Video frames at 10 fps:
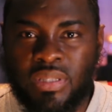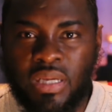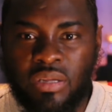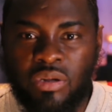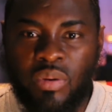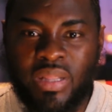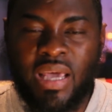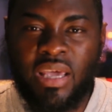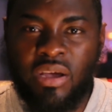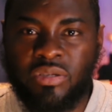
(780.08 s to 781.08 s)
said, you know what,
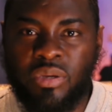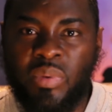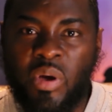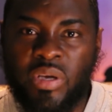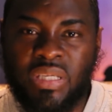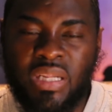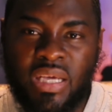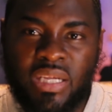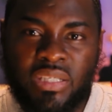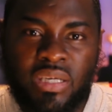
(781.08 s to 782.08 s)
I hear some noise in the
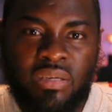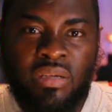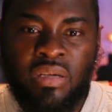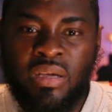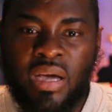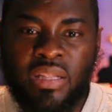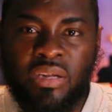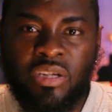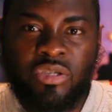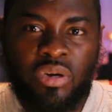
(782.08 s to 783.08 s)
engine. I
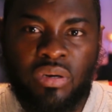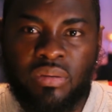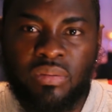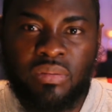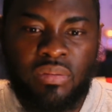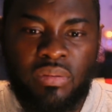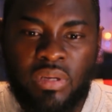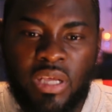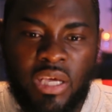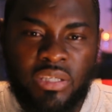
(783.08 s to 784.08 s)
think the truck,
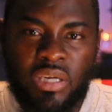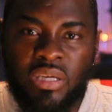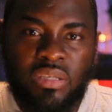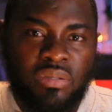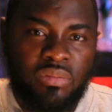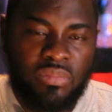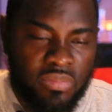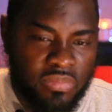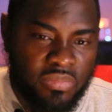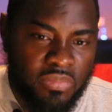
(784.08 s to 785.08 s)
the engine is
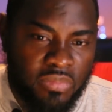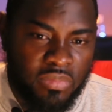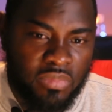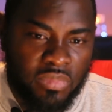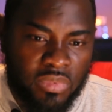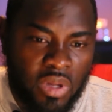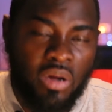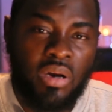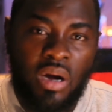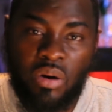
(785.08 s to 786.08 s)

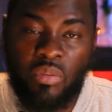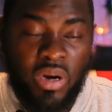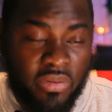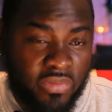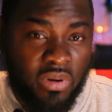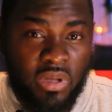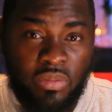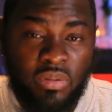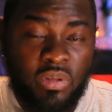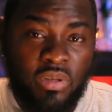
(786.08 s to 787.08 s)
done or whatever it,
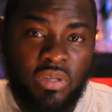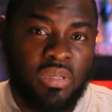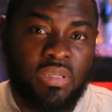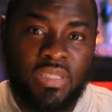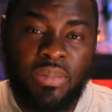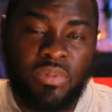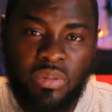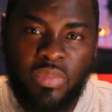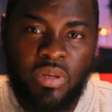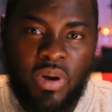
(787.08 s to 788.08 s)
it, it, seems
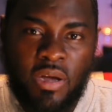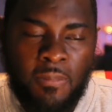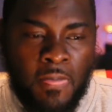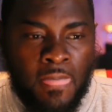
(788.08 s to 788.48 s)
to be, right?